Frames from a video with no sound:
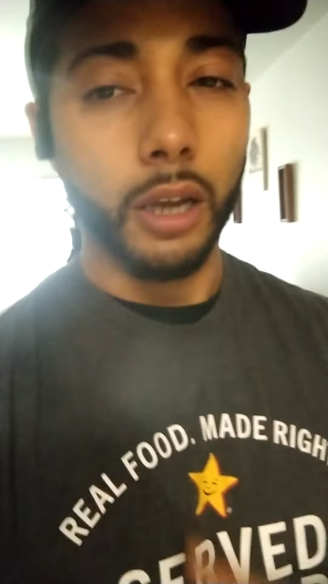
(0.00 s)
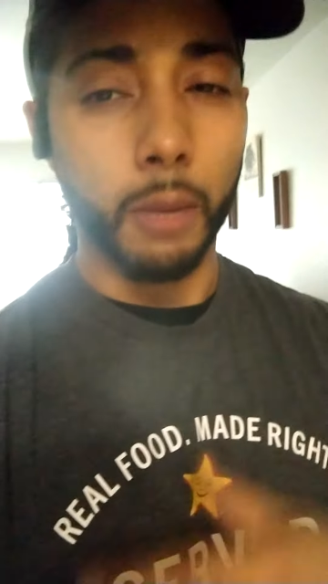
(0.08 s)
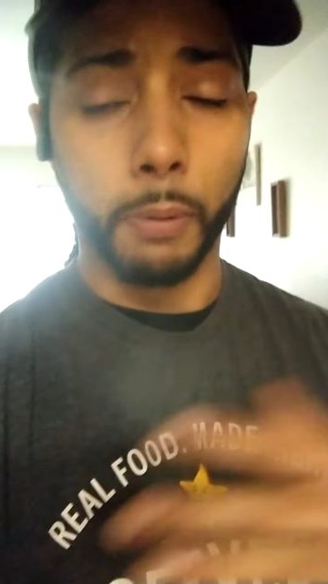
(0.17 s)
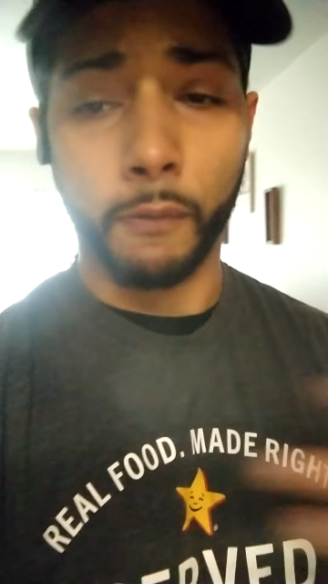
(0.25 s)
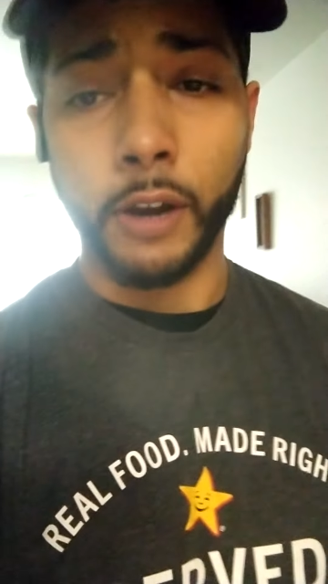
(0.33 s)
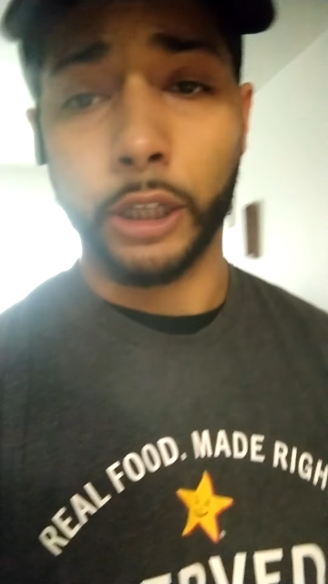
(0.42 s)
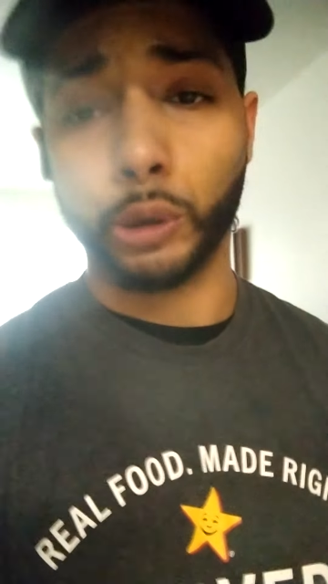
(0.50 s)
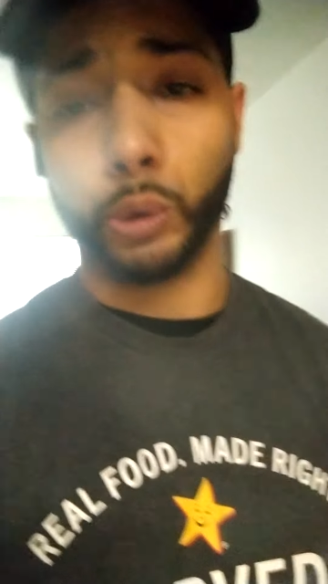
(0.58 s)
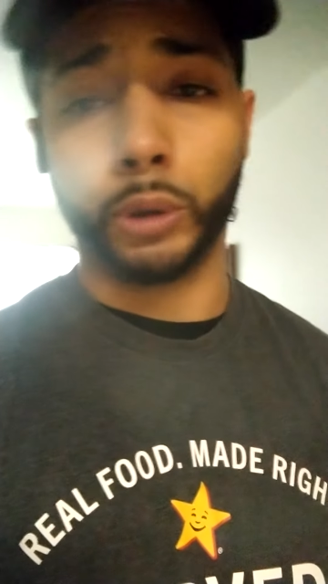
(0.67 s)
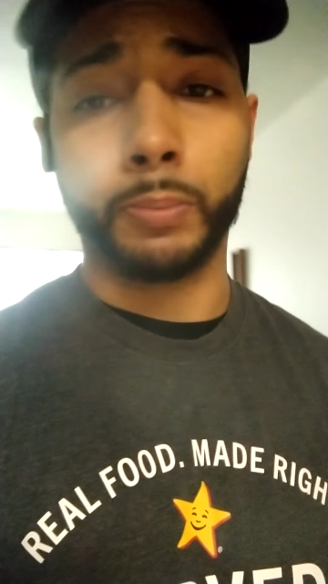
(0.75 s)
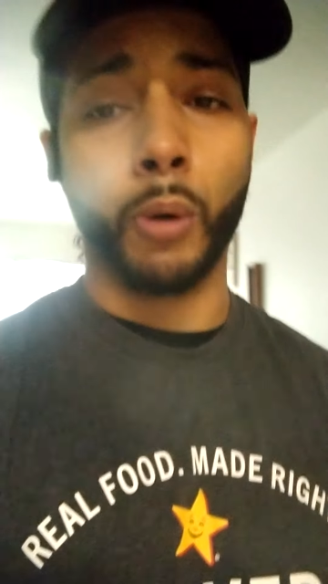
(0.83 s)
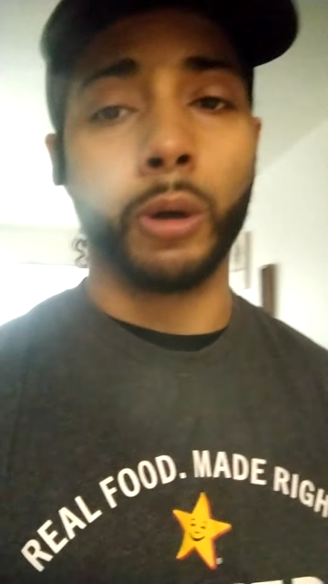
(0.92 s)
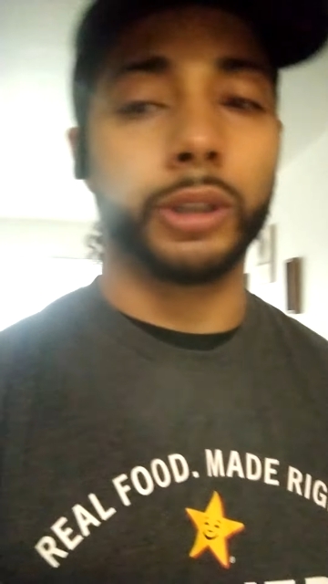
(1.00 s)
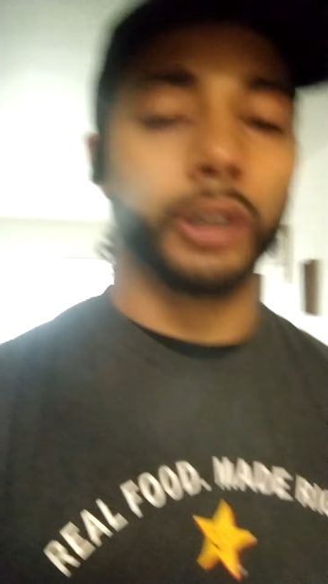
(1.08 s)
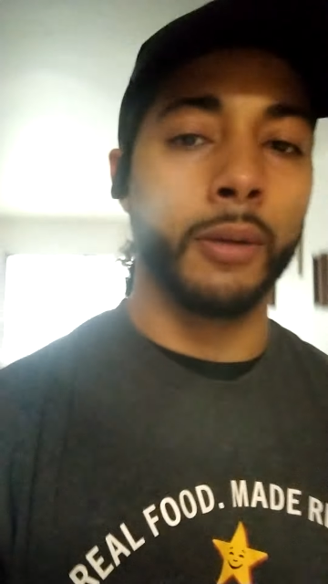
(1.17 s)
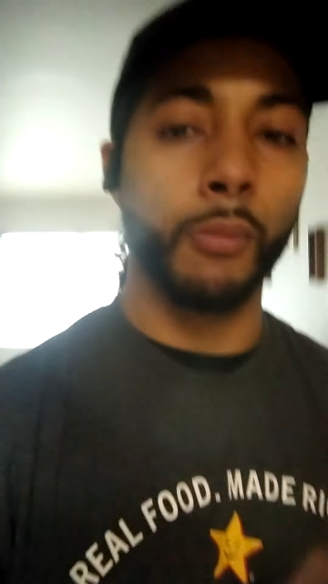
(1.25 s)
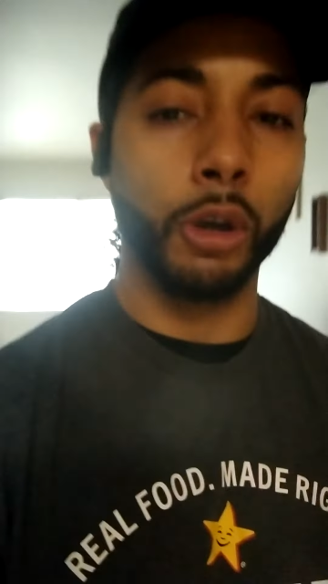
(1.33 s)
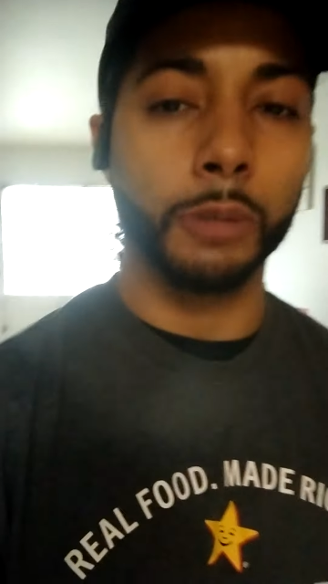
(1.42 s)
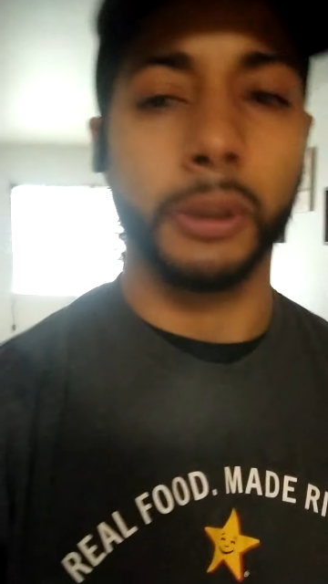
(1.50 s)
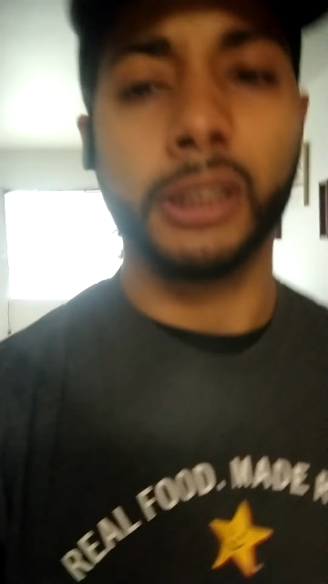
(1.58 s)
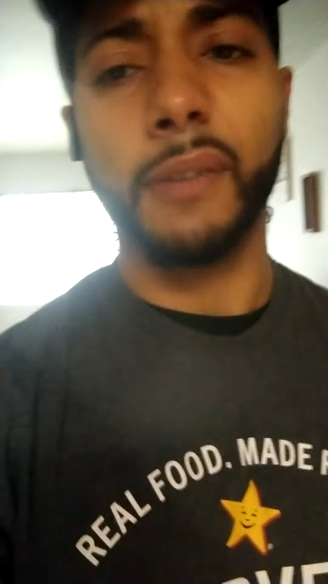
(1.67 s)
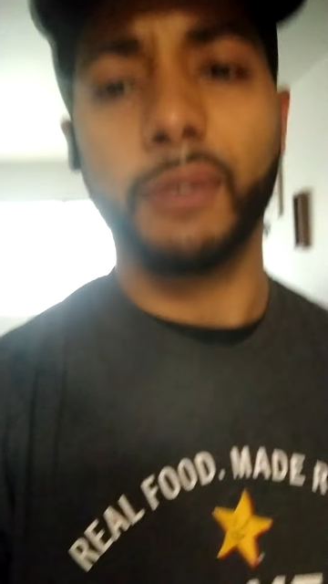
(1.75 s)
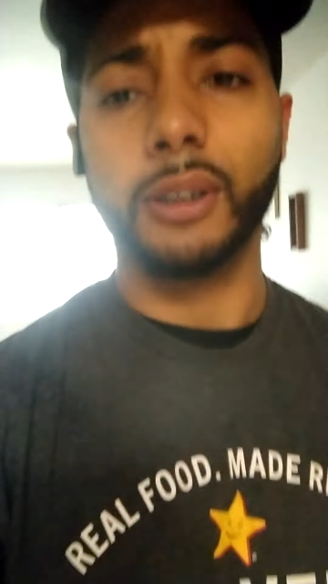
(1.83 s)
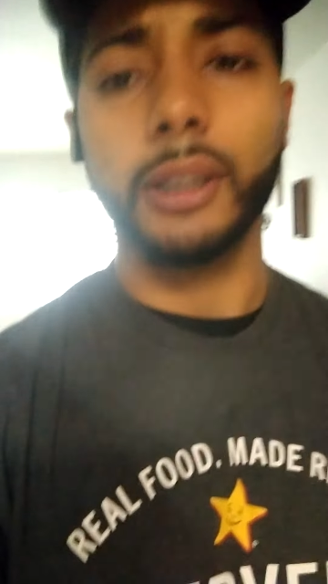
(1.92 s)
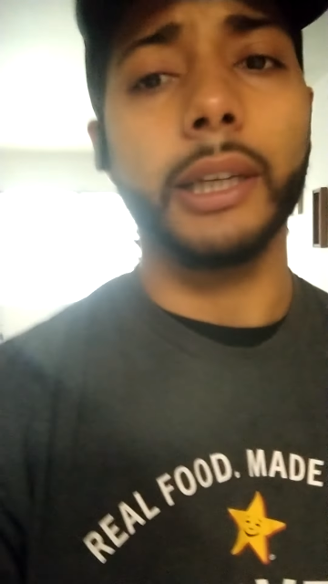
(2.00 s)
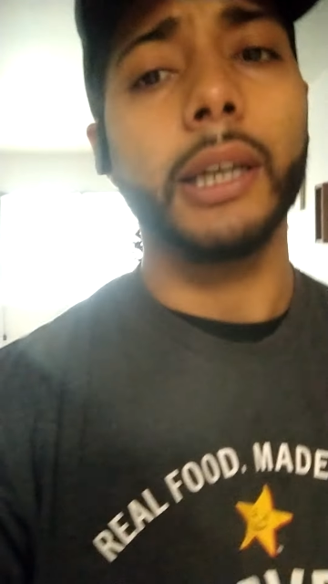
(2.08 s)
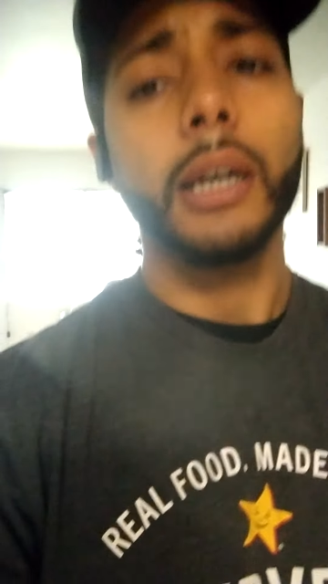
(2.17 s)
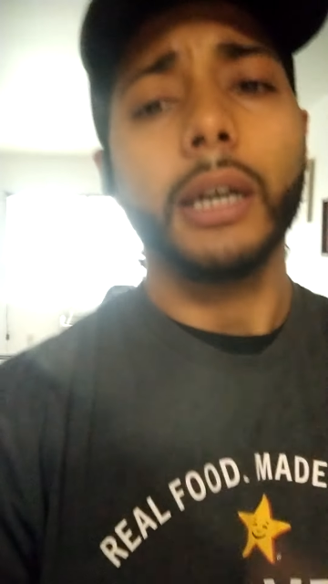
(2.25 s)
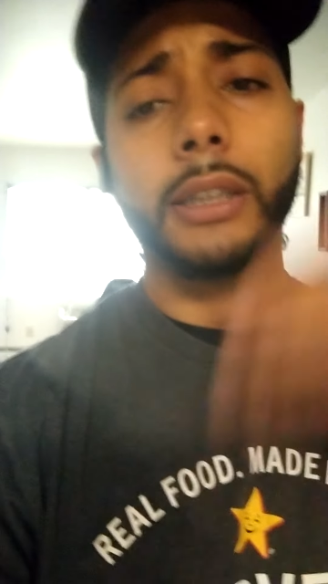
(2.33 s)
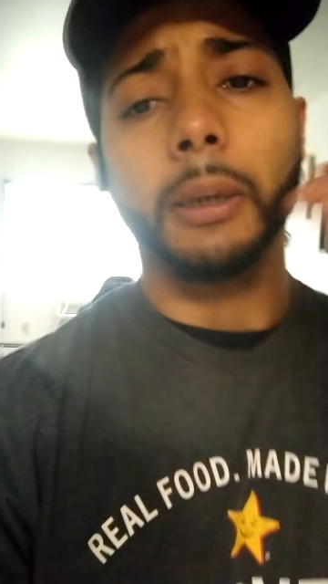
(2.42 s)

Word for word: in professional sports, and more specifically,